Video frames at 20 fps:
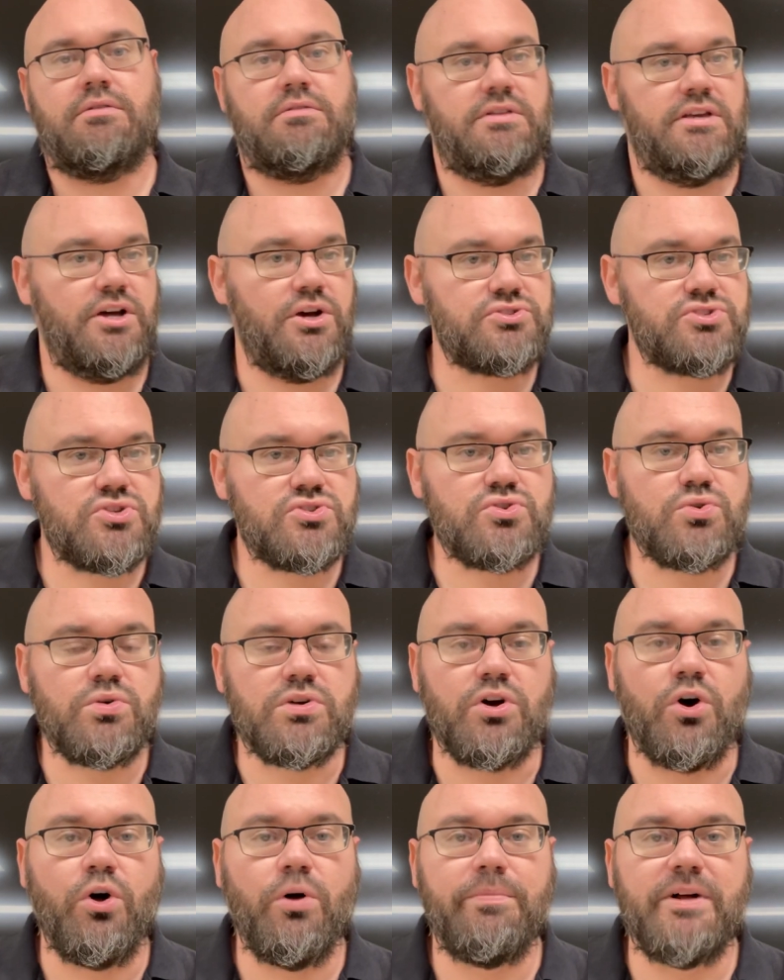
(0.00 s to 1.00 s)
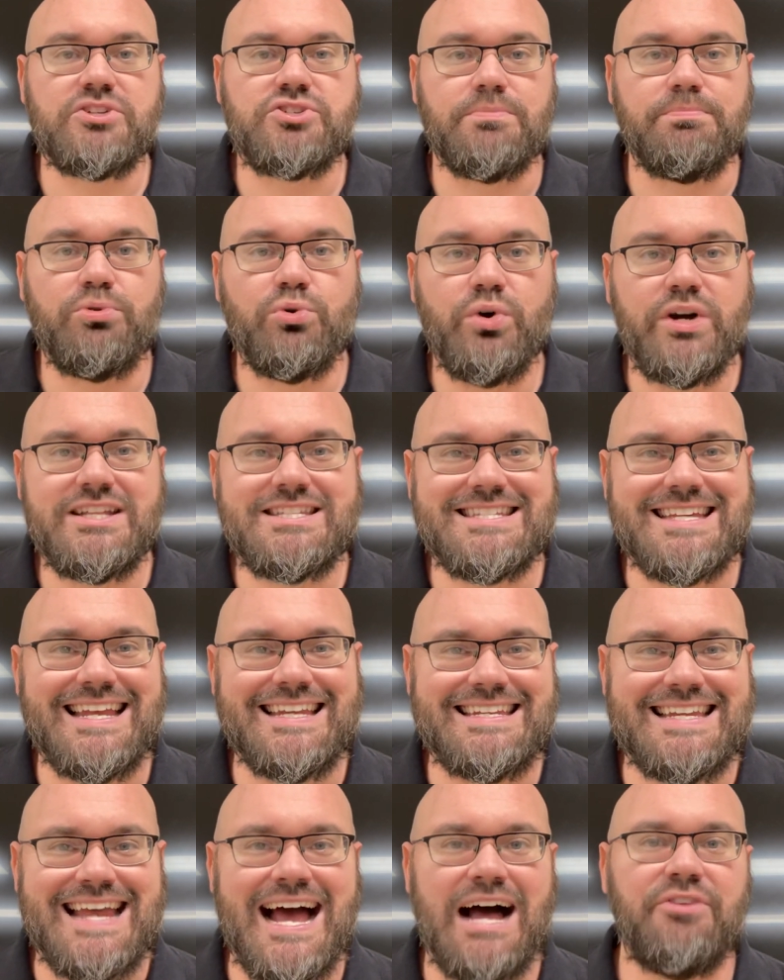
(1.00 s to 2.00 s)
They also scored a whole bunch of points
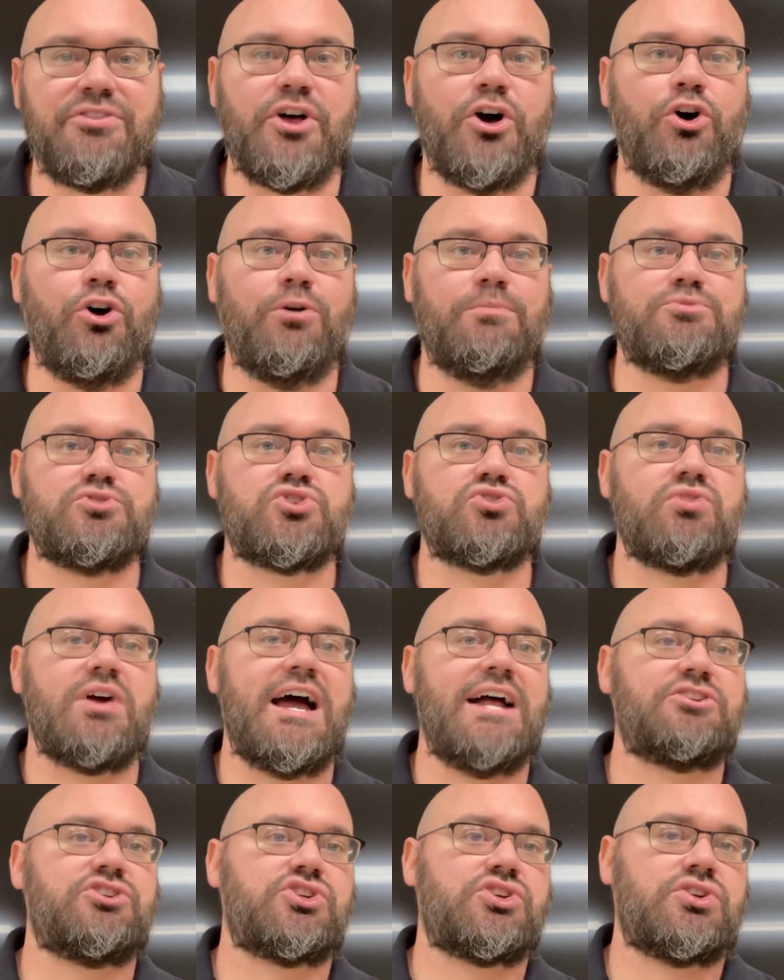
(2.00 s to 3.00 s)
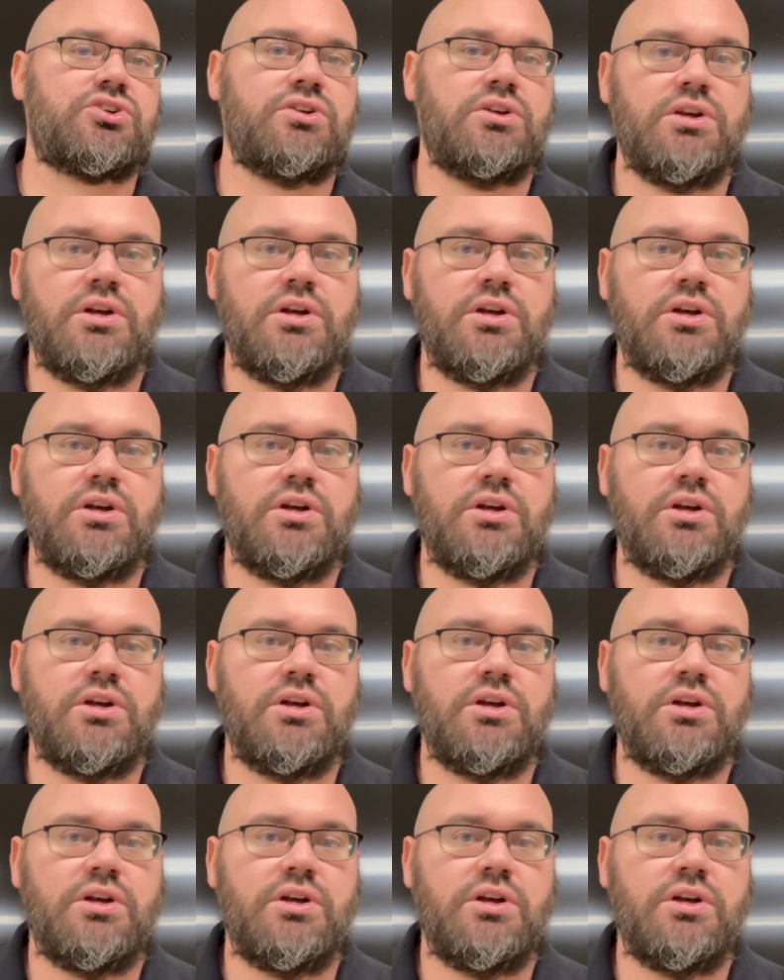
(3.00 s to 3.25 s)
down the home stretch.